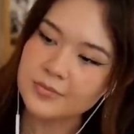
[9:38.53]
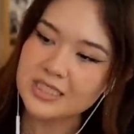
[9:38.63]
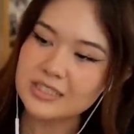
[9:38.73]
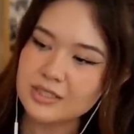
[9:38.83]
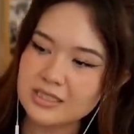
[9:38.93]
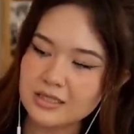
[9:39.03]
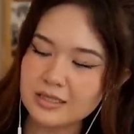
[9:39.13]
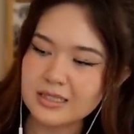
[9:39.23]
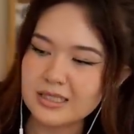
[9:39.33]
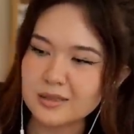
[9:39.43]
So it's
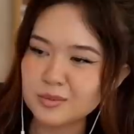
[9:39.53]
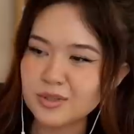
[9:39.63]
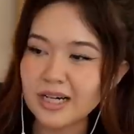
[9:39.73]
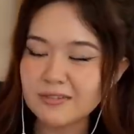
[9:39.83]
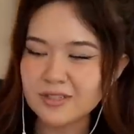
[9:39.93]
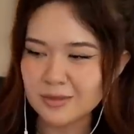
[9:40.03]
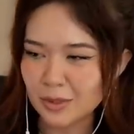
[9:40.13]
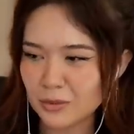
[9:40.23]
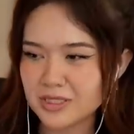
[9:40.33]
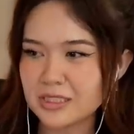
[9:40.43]
a, a private
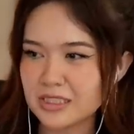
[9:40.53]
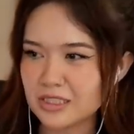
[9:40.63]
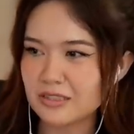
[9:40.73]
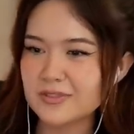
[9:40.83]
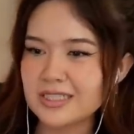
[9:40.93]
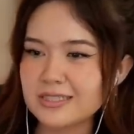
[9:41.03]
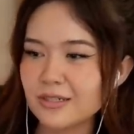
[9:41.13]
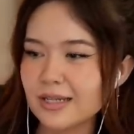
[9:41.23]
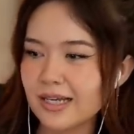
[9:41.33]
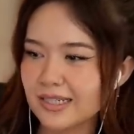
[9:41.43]
postal service.
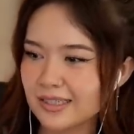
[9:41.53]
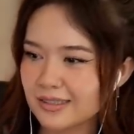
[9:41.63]
Okay.